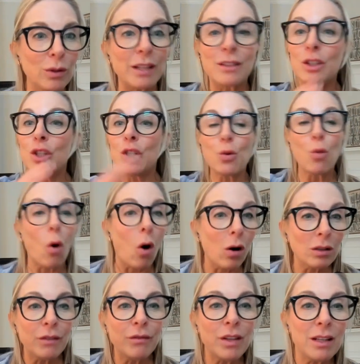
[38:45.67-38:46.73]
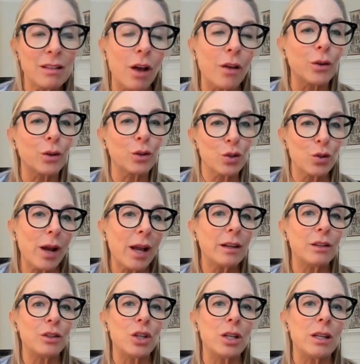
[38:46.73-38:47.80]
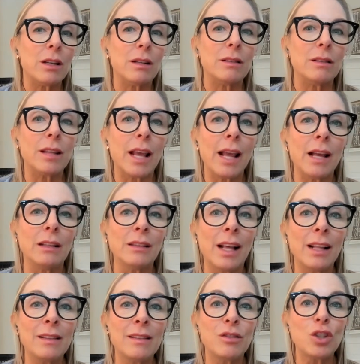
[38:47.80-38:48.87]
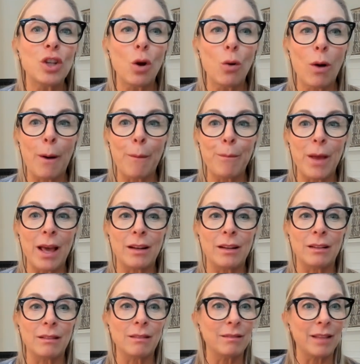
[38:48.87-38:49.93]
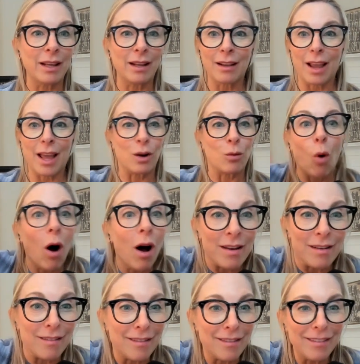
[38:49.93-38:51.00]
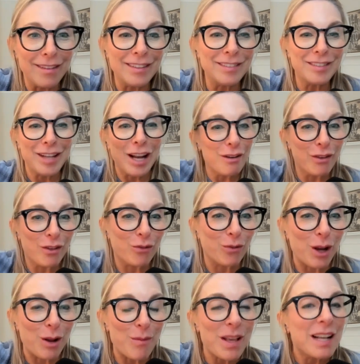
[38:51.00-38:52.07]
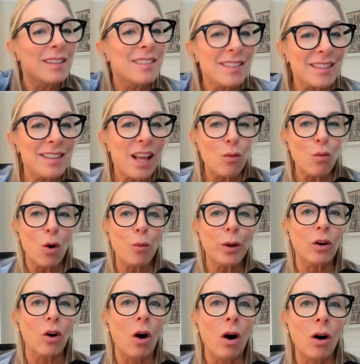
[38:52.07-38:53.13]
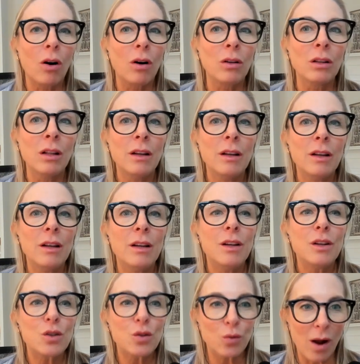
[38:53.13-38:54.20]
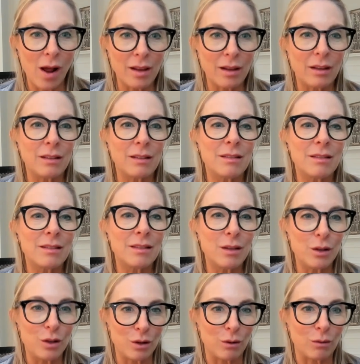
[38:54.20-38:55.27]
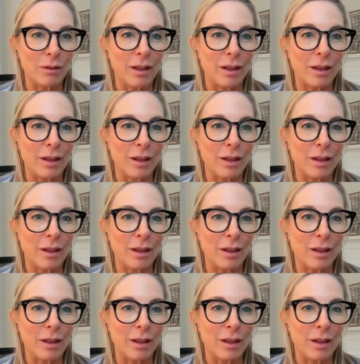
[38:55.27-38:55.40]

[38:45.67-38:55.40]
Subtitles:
Let's do all of these other strategies and let's show up at a 1 instead of a 3 because isn't that what we're all trying to do?